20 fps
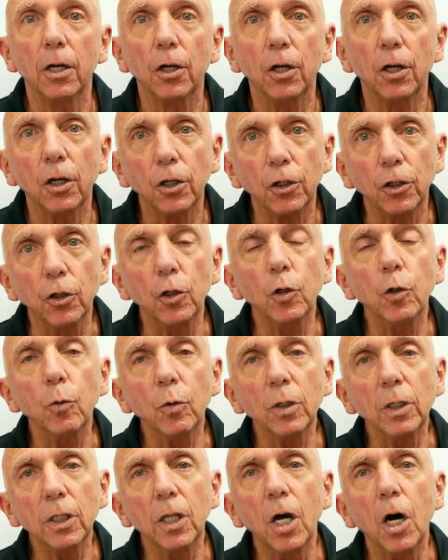You
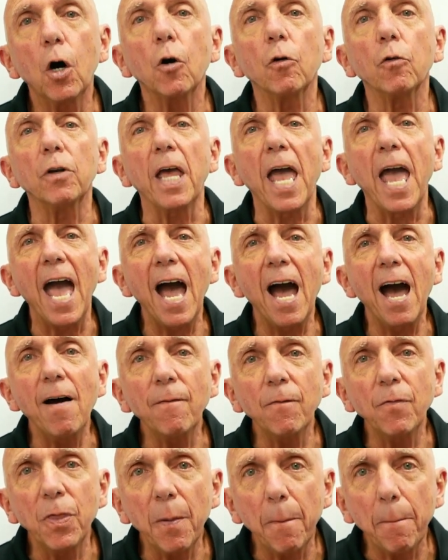alone have
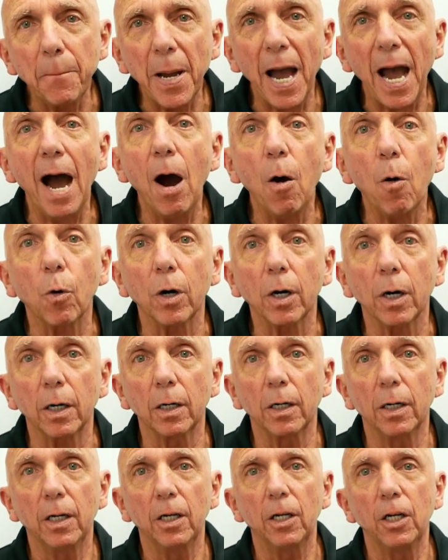the power
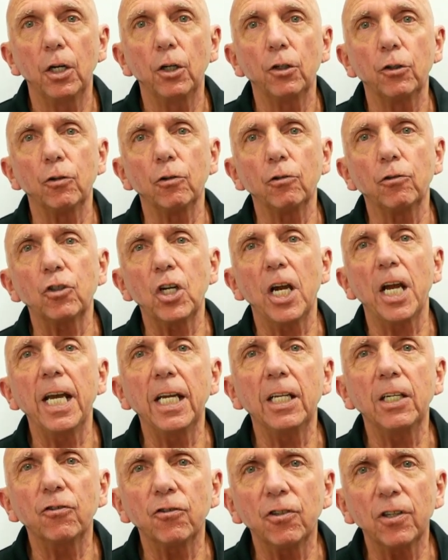to
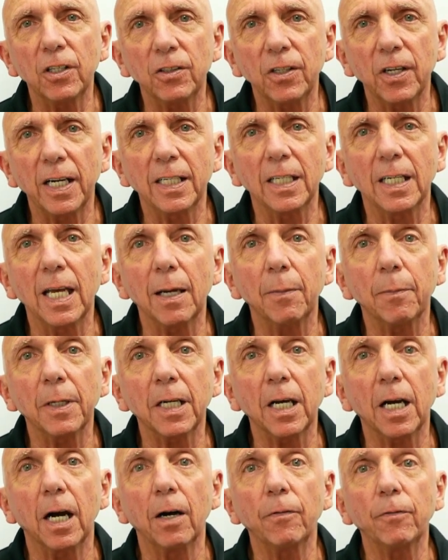change the dynamic
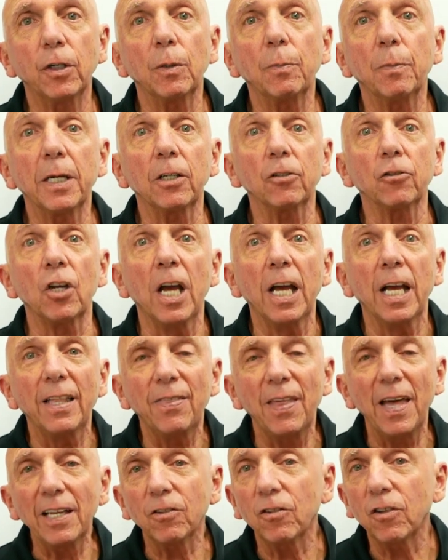of your marriage.
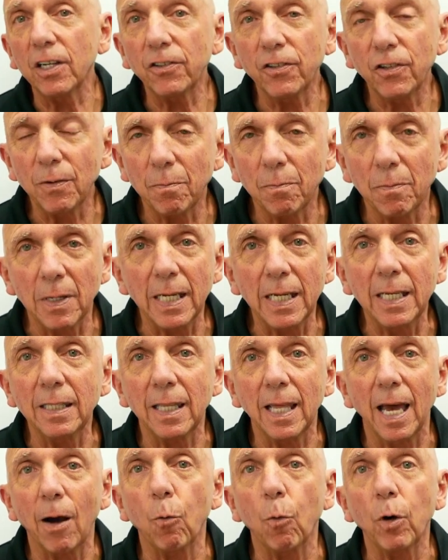That doesn't mean
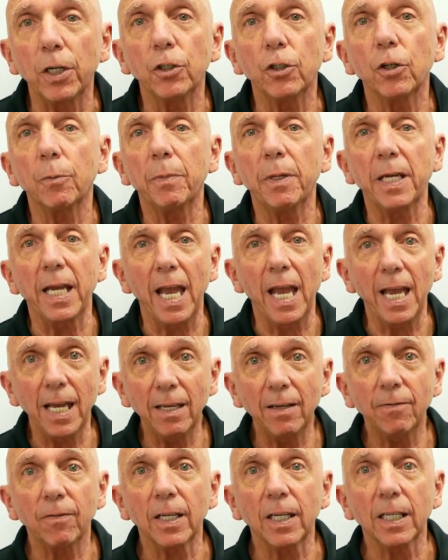that when you're
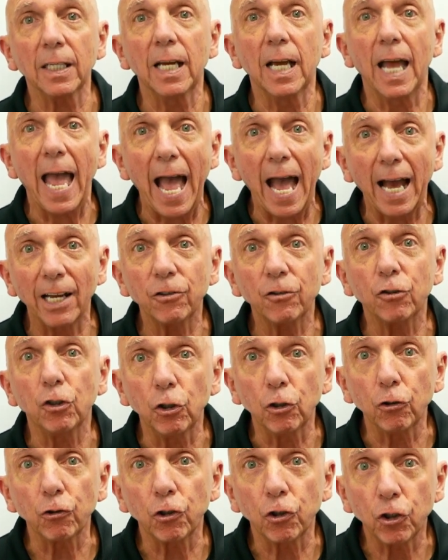behaving as you
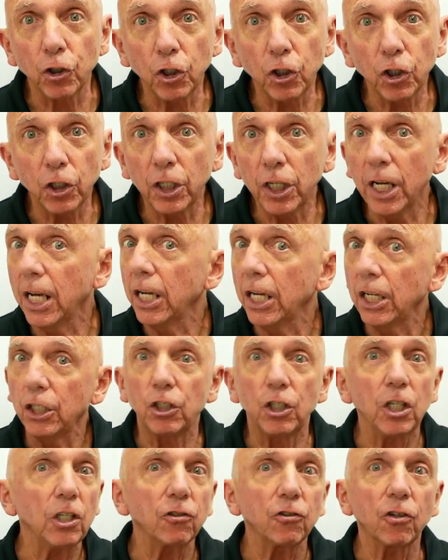should,
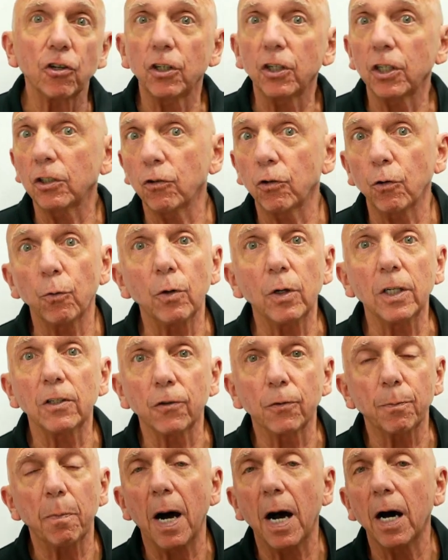she's going to
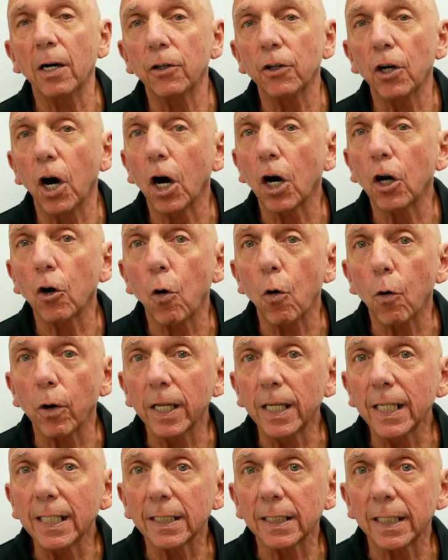respond
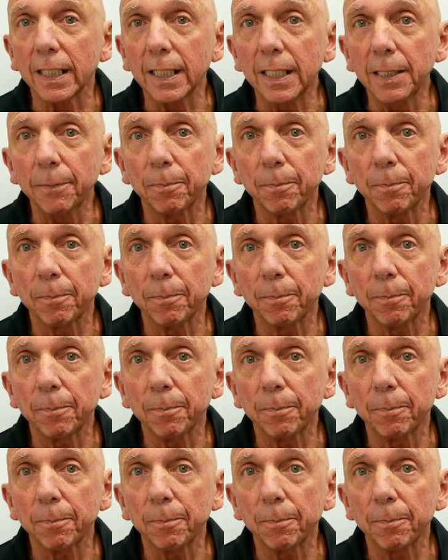accordingly.